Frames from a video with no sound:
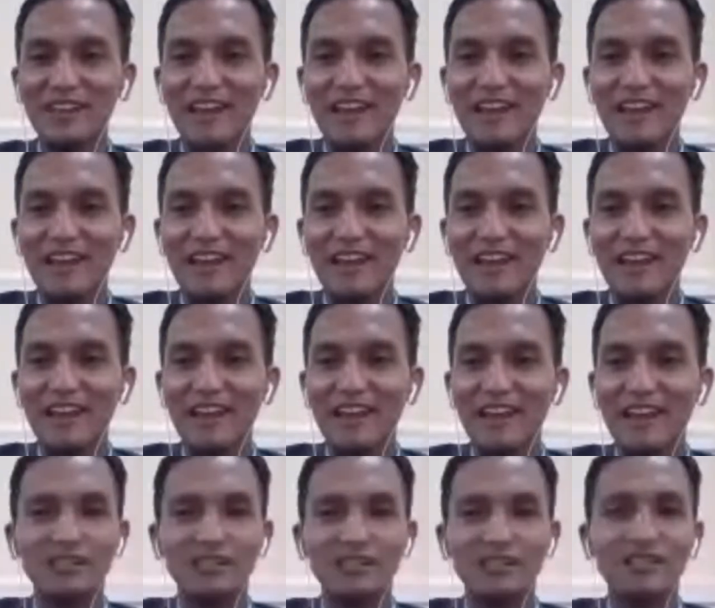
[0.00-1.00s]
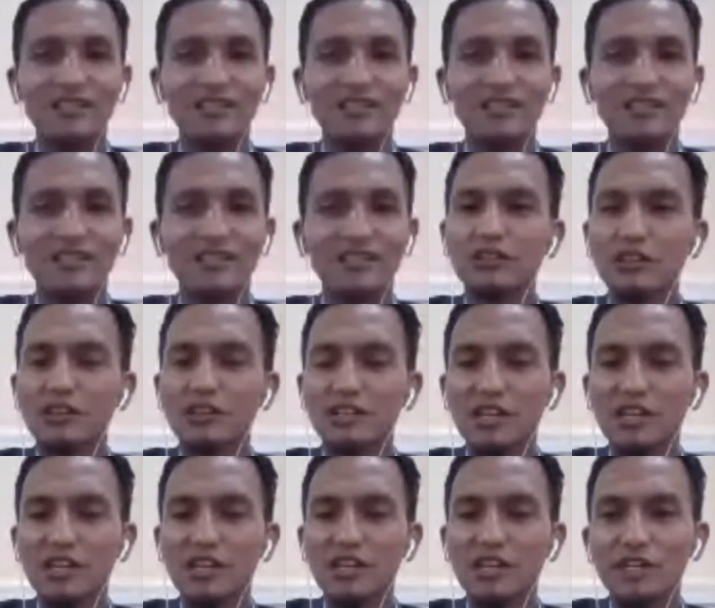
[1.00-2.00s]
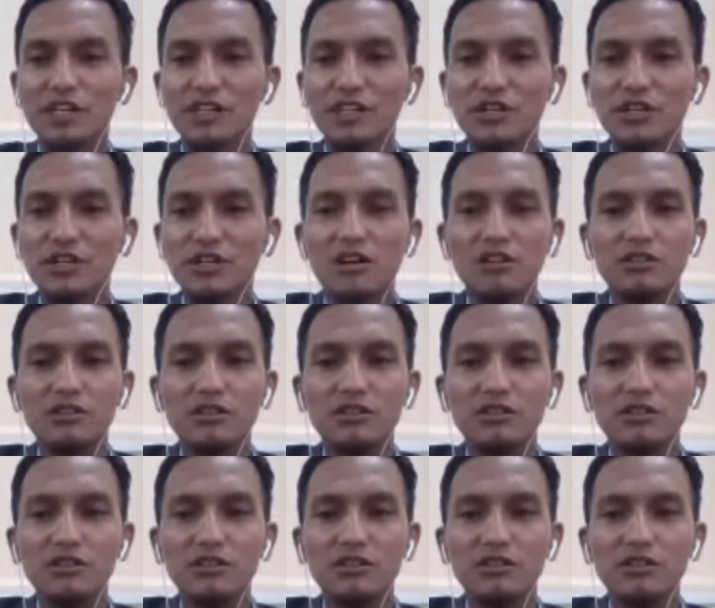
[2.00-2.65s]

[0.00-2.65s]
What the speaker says: And Dr. David Dingdo also,